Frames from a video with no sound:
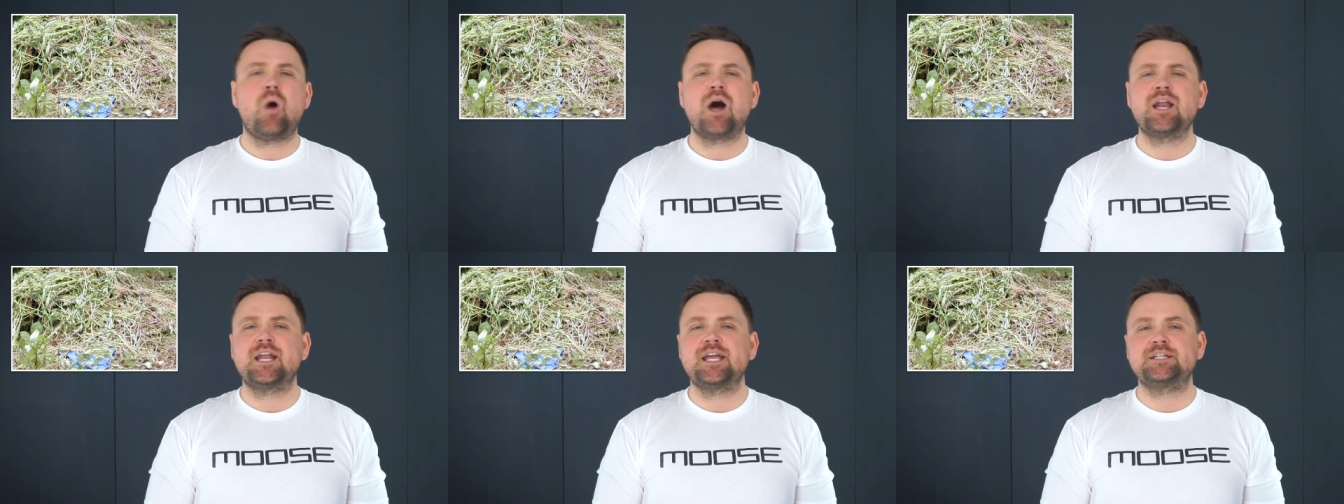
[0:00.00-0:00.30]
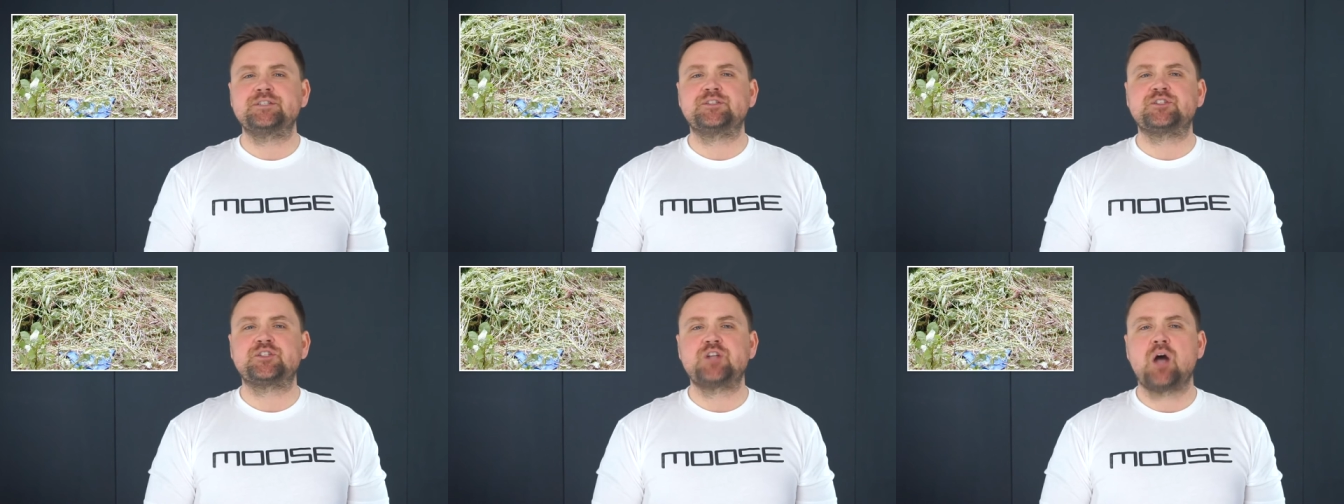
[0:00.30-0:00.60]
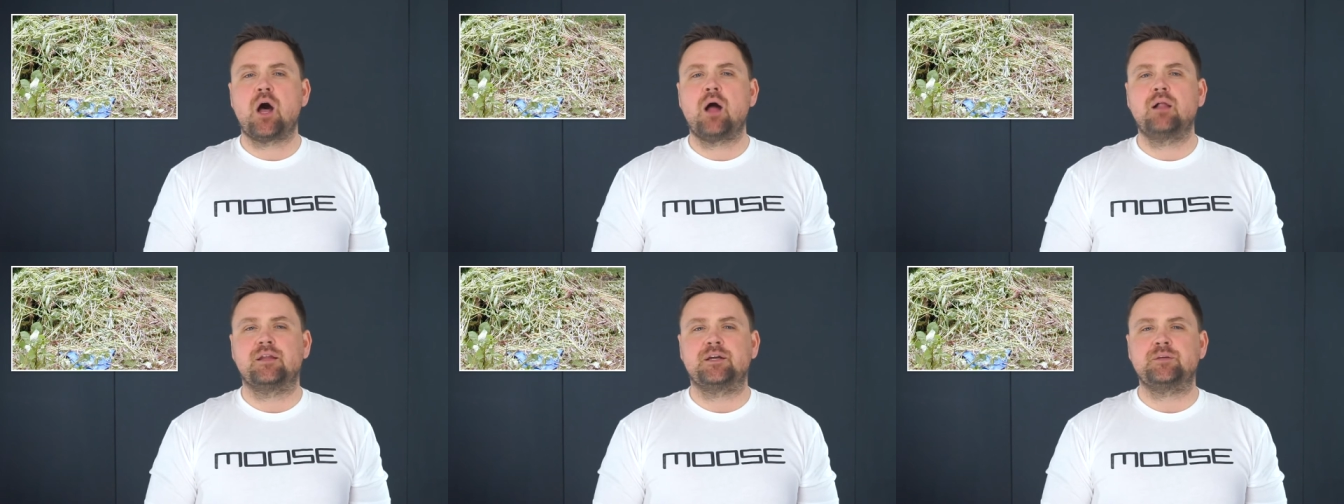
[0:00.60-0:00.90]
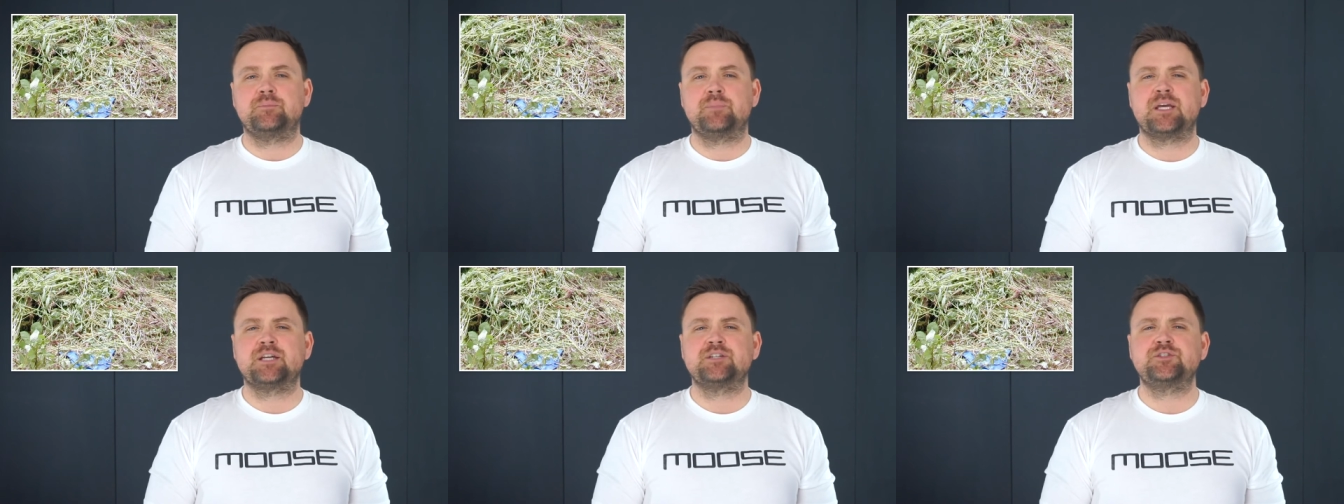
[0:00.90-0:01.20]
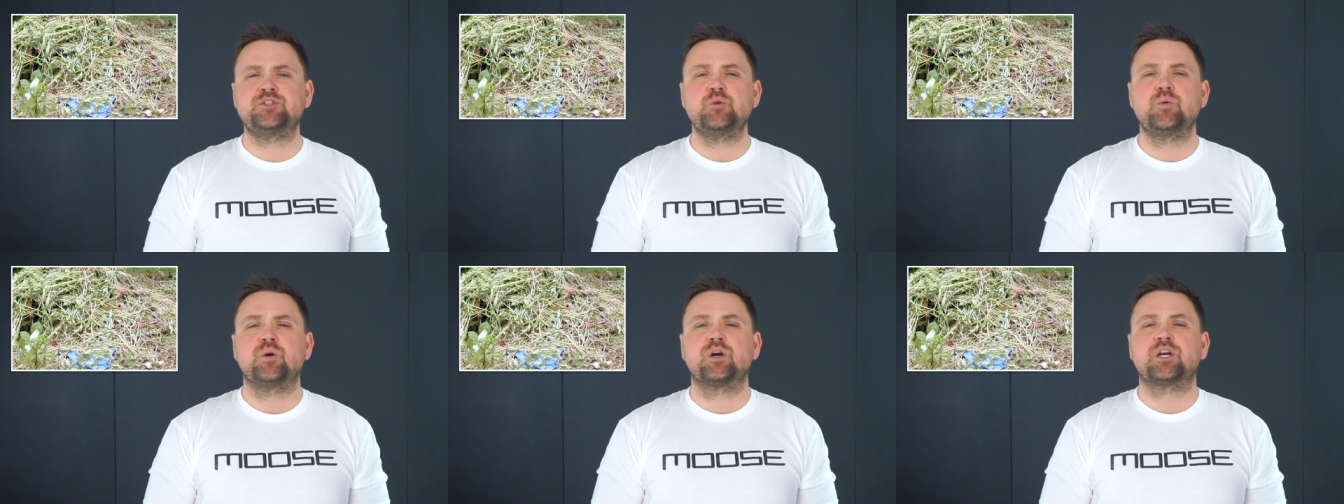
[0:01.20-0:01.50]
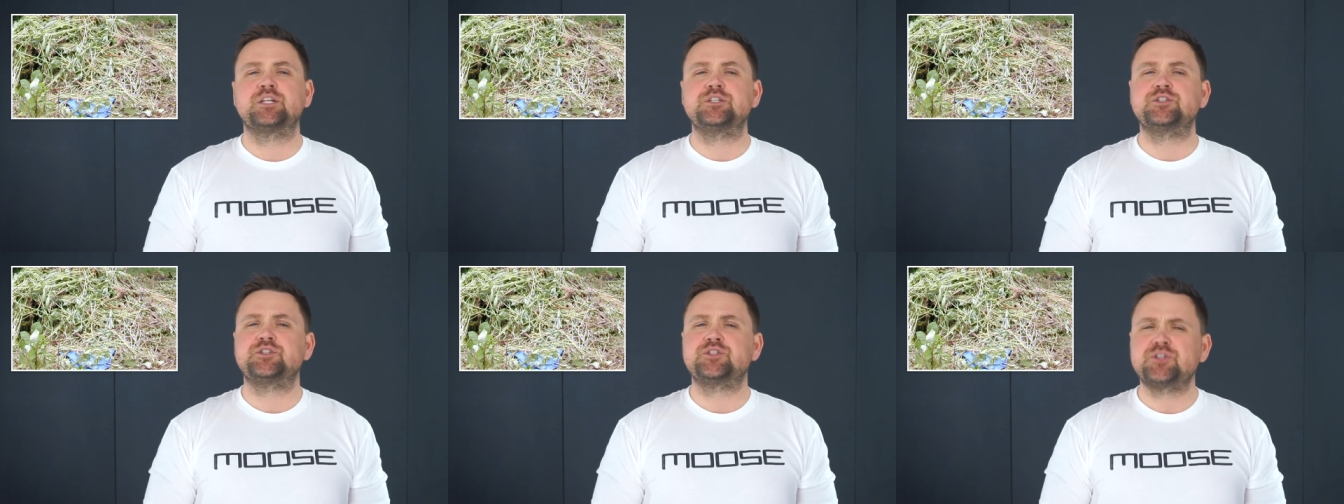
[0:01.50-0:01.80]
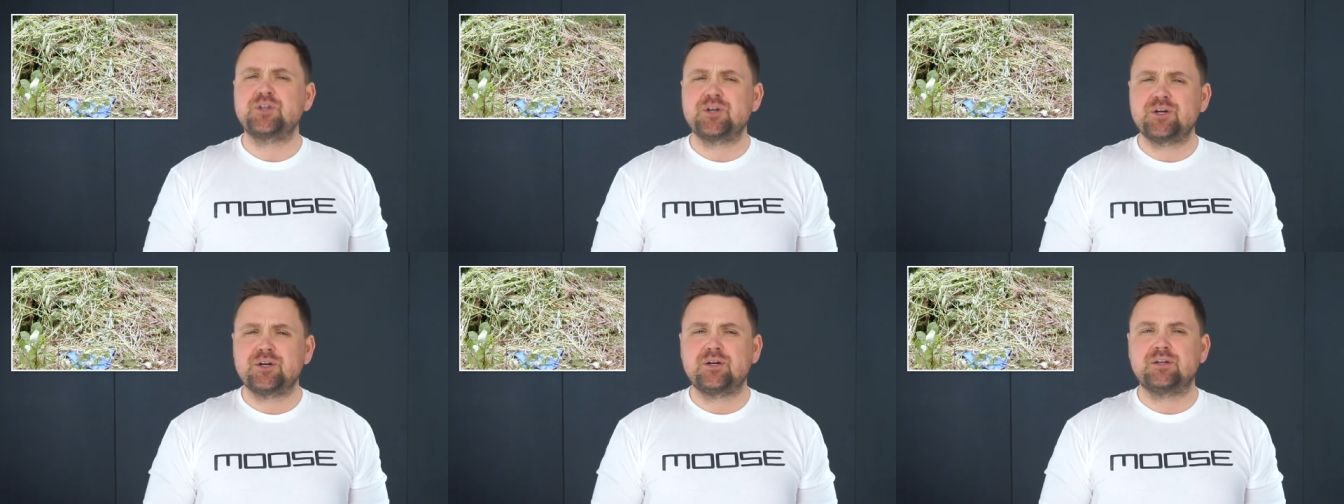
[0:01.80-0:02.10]
want to install it because you are
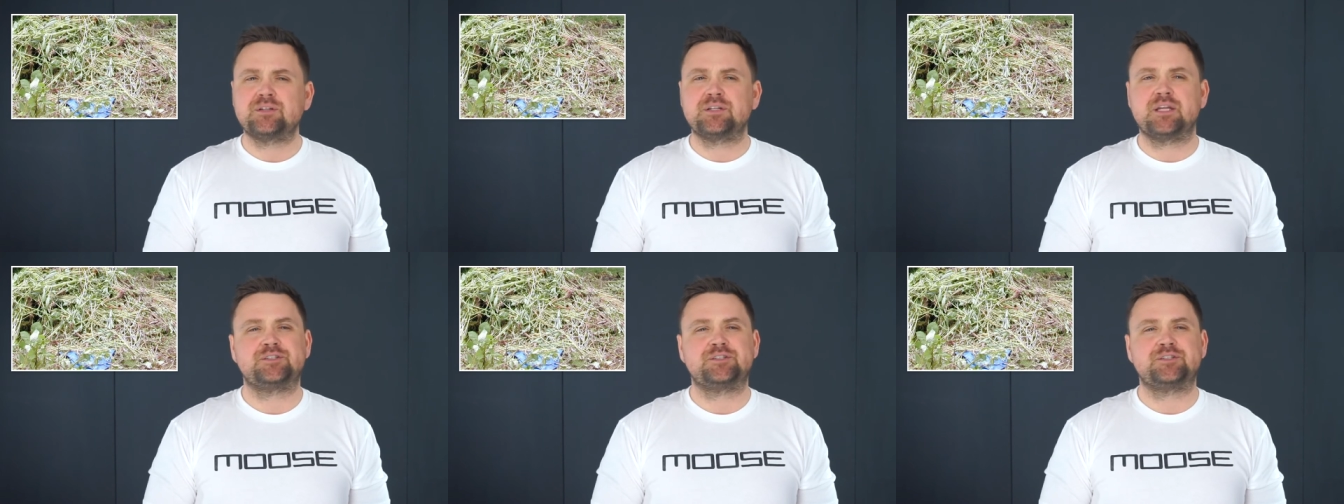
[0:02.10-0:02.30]
concerned